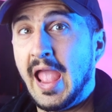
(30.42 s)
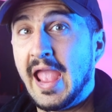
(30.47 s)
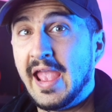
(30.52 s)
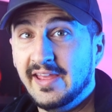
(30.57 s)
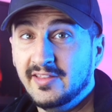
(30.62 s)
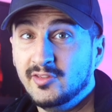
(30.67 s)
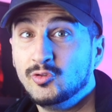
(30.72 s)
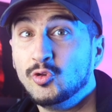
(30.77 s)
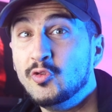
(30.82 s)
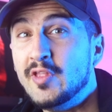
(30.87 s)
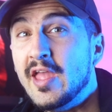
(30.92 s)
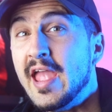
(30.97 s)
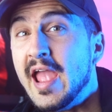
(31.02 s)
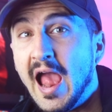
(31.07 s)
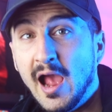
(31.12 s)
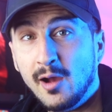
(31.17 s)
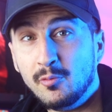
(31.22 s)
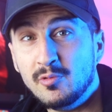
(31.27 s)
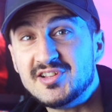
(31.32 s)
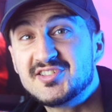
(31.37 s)
Hey,
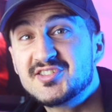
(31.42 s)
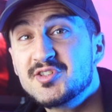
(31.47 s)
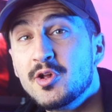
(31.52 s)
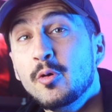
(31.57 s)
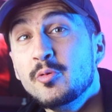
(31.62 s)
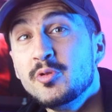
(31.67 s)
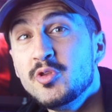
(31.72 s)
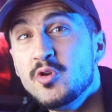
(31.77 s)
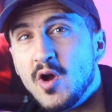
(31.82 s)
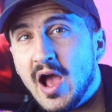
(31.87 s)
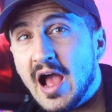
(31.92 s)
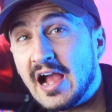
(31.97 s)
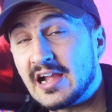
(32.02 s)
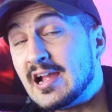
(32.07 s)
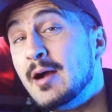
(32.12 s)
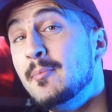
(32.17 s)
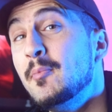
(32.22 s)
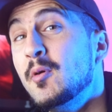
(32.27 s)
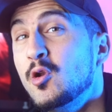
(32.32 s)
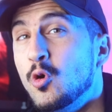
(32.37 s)
today I will show you
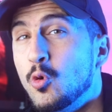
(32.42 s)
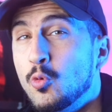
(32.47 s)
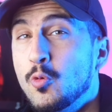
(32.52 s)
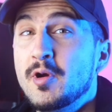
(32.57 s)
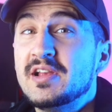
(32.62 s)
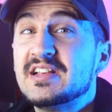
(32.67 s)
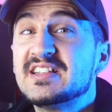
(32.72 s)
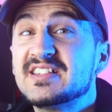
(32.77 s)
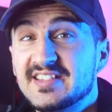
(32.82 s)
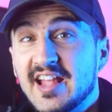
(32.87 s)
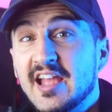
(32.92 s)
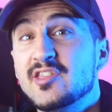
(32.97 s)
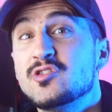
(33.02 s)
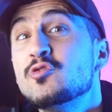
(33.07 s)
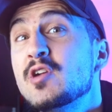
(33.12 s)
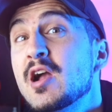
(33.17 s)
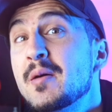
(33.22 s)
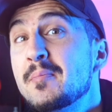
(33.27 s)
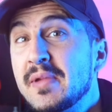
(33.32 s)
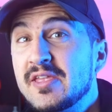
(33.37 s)
a couple of ways
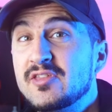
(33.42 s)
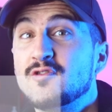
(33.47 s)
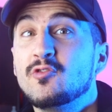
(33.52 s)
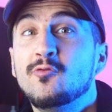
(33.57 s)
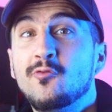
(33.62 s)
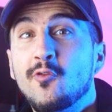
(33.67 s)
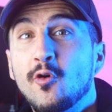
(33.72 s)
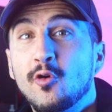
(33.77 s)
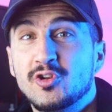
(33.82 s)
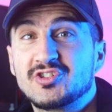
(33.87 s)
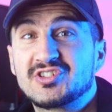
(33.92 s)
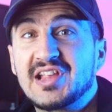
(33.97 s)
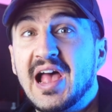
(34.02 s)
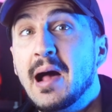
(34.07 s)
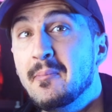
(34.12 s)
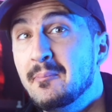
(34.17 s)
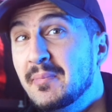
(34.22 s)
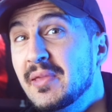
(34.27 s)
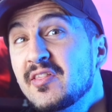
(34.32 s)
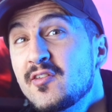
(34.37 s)
that you can make your photos
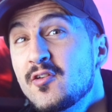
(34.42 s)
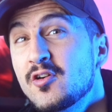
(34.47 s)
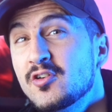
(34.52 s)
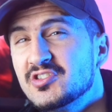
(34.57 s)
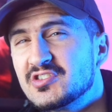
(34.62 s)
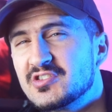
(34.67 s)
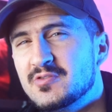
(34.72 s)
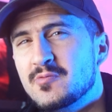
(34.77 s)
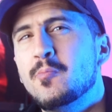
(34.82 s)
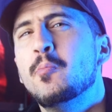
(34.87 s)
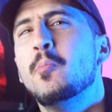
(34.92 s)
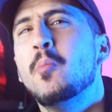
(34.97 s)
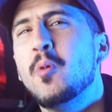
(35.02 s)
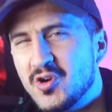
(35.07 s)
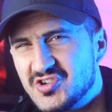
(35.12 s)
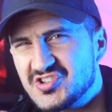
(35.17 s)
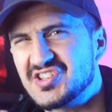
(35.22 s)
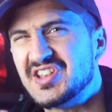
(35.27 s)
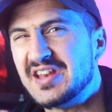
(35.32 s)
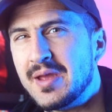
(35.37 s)
and videos
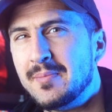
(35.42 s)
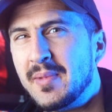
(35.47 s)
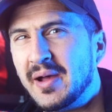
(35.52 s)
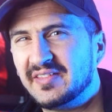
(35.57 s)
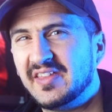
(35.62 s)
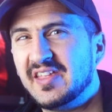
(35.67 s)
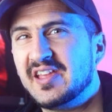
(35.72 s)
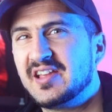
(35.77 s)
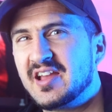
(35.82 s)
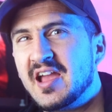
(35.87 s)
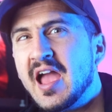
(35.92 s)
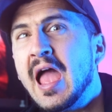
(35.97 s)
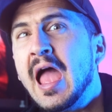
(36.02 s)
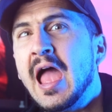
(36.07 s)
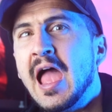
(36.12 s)
more cinematic.